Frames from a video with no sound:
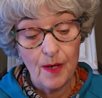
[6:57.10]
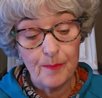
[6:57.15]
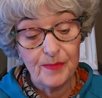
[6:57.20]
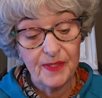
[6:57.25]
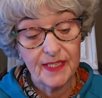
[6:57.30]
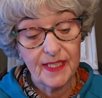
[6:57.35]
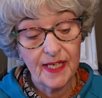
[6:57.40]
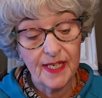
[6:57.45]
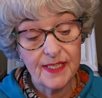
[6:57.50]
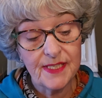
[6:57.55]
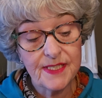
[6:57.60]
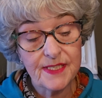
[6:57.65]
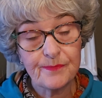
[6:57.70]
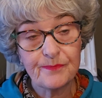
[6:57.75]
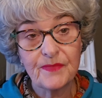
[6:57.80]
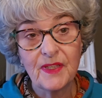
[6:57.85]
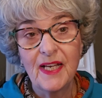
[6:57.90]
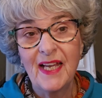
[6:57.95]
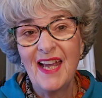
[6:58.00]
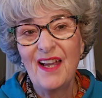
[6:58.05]
because
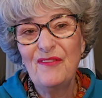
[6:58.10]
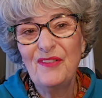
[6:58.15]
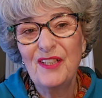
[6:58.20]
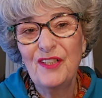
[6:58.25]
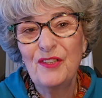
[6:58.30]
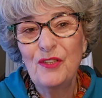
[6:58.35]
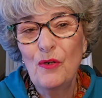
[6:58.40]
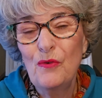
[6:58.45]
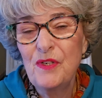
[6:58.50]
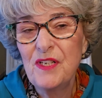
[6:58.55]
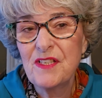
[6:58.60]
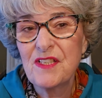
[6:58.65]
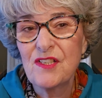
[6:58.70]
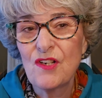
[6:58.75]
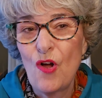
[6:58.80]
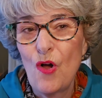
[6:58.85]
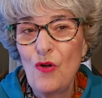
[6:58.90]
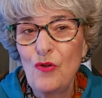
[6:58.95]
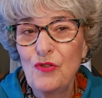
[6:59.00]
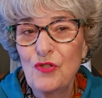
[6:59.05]
have you noticed
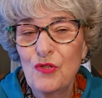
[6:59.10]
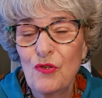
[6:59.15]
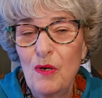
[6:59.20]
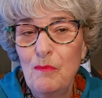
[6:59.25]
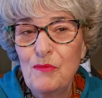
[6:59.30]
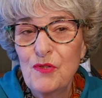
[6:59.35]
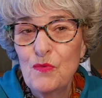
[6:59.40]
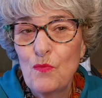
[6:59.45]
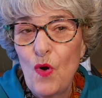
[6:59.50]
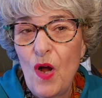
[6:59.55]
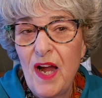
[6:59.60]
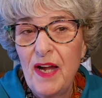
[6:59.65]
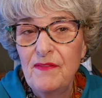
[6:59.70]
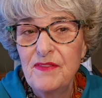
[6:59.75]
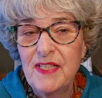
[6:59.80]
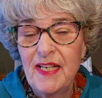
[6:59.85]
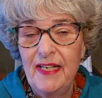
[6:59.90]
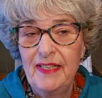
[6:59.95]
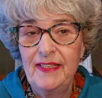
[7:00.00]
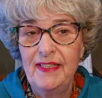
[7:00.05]
all Trump's
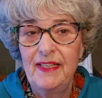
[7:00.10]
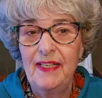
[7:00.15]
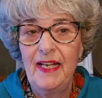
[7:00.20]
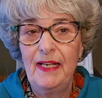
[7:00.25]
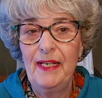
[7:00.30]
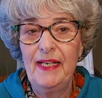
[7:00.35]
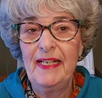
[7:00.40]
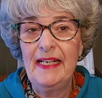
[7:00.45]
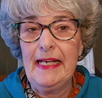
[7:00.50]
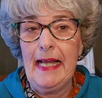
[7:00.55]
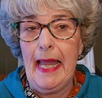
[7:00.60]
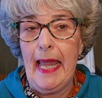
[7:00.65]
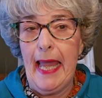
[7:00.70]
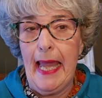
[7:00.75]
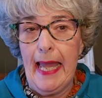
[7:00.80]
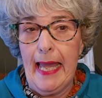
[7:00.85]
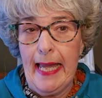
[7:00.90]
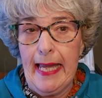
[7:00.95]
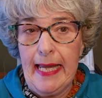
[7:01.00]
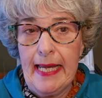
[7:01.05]
wives ended in an
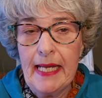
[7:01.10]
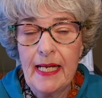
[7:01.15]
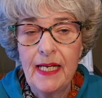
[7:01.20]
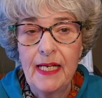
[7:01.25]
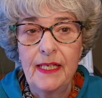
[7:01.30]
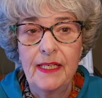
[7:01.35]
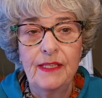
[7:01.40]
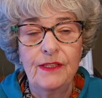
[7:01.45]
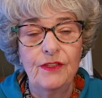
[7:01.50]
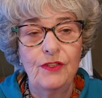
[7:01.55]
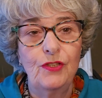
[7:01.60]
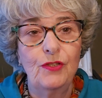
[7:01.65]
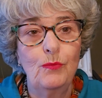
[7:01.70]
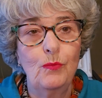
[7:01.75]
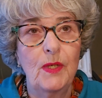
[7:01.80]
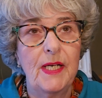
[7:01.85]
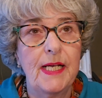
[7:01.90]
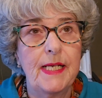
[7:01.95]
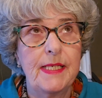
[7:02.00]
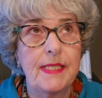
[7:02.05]
A? There
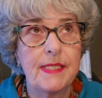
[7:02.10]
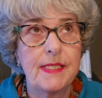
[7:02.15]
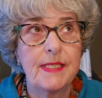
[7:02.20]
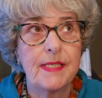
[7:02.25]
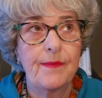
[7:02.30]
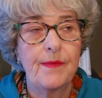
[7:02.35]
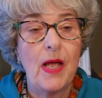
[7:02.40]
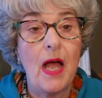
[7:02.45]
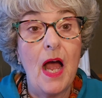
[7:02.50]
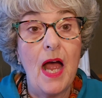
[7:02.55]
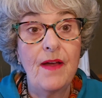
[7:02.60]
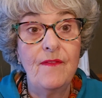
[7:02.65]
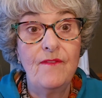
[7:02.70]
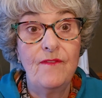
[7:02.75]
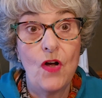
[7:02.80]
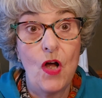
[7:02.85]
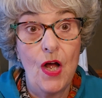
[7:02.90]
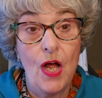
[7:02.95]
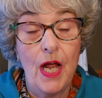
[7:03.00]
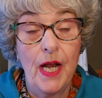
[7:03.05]
was
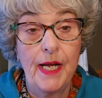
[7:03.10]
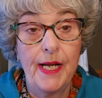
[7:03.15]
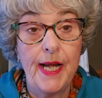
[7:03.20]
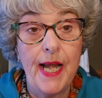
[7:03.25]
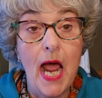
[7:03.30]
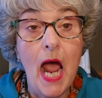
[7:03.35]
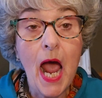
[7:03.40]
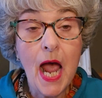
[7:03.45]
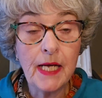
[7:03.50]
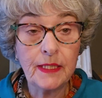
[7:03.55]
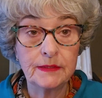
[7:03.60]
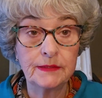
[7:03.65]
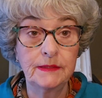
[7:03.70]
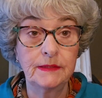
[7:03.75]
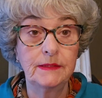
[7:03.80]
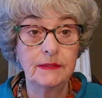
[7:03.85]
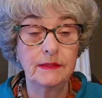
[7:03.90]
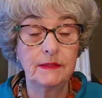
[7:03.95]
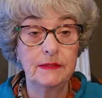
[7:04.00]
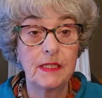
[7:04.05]
Ivana,
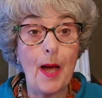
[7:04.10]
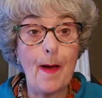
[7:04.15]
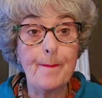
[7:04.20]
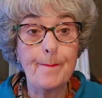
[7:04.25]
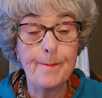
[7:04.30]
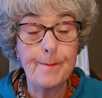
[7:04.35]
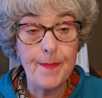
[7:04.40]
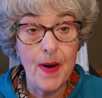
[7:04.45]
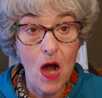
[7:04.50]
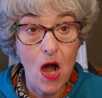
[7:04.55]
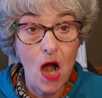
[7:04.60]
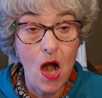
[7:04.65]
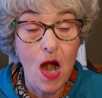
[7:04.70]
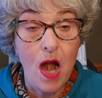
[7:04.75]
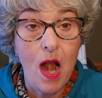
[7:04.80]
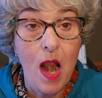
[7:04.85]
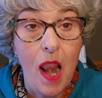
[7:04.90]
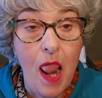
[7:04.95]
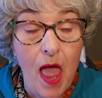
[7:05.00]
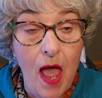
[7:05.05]

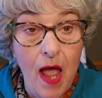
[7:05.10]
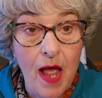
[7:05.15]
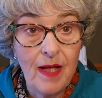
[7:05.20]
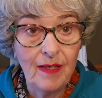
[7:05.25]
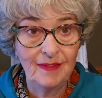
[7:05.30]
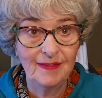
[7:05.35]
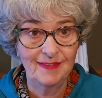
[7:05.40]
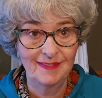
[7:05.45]
Marla,